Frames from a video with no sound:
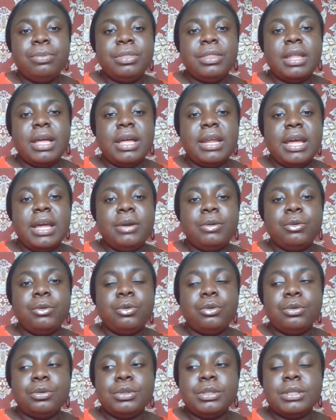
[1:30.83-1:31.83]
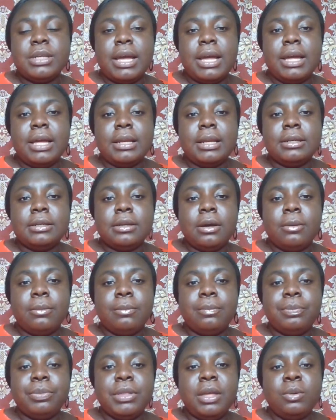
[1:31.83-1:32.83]
that I wrote, and
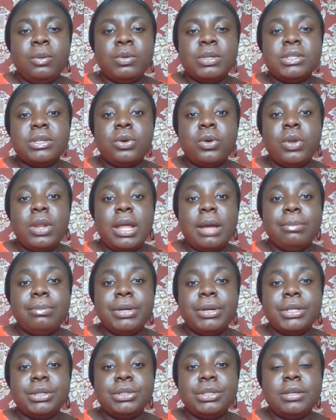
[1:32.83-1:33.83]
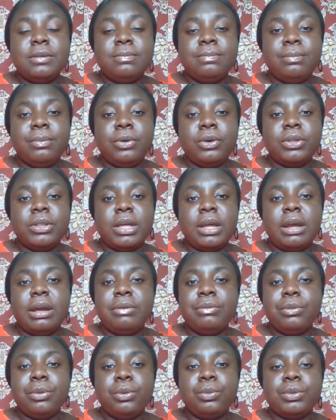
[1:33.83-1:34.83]
um, it was a collaborative book that I
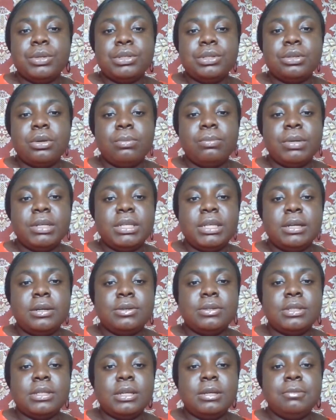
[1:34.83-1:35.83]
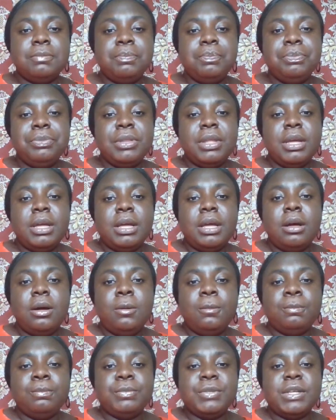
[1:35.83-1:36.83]
wrote with somebody else. And
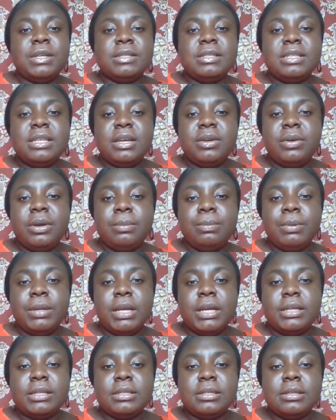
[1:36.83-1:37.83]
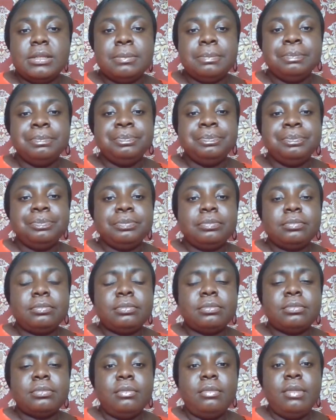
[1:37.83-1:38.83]
um, Secret Place,
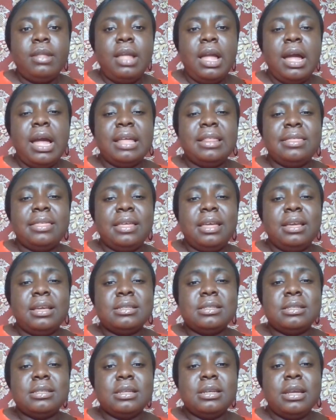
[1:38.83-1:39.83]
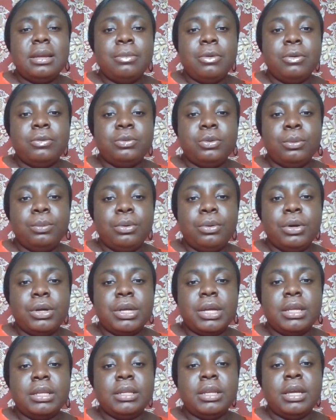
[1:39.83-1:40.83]
I think, is the name of the book.
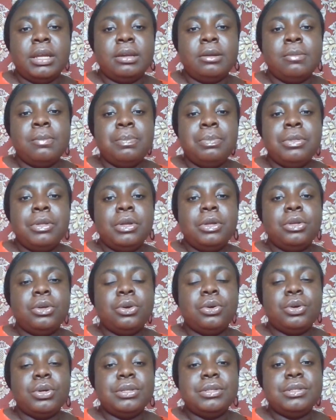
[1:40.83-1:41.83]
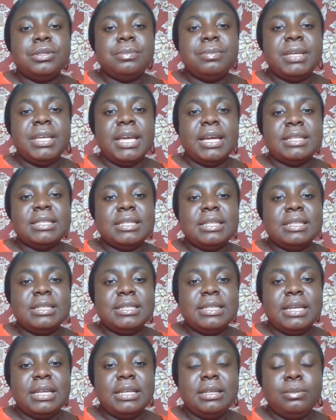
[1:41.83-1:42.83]
And then you're going to be getting
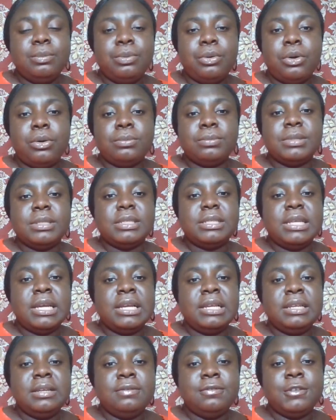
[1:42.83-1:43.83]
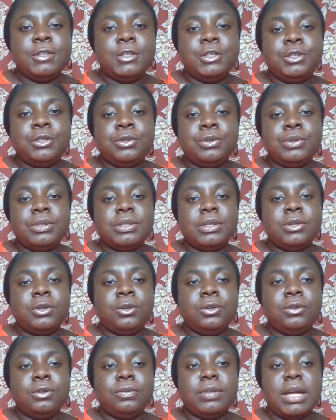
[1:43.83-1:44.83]
daily prompts, daily videos, and
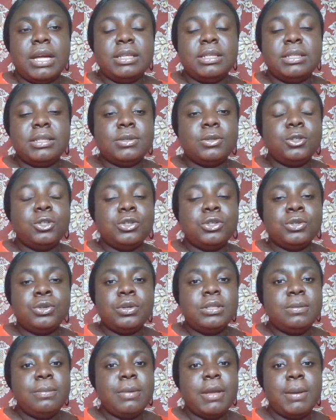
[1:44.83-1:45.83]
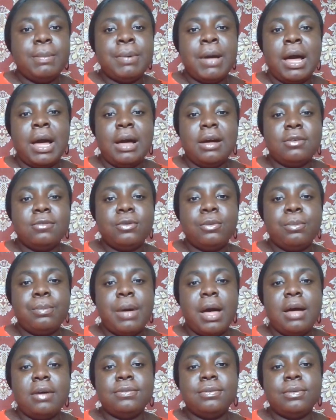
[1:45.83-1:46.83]
all of that. It's just going to be a powerful,
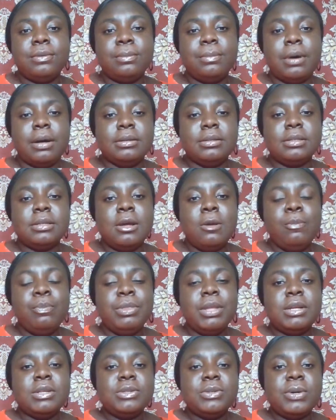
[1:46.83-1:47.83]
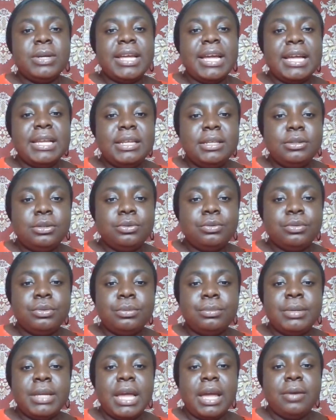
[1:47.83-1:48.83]
powerful month. So get in the
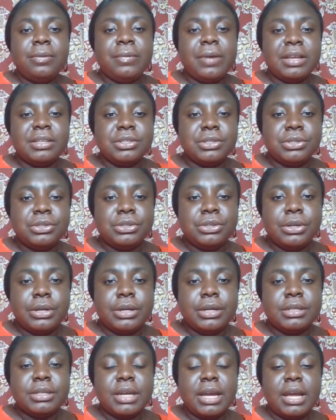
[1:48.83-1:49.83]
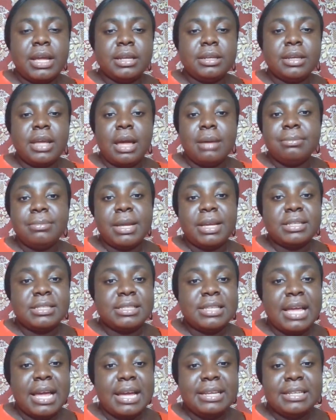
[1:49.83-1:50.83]
room, get registered, and I'm
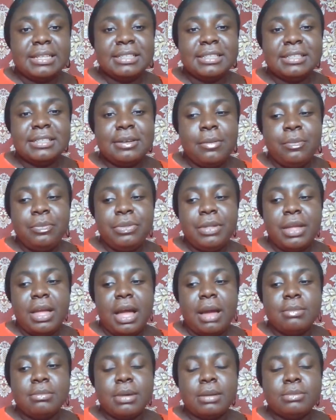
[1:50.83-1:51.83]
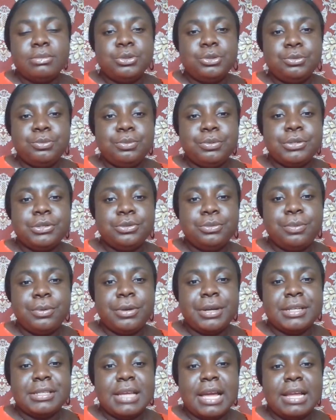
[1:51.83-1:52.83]
excited. I'm, I'm super, super
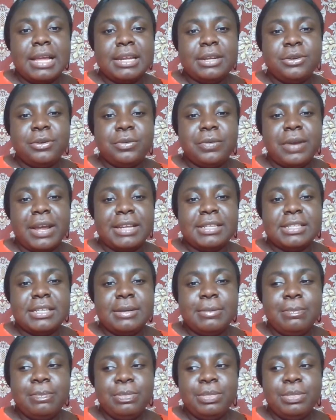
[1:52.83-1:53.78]
excited already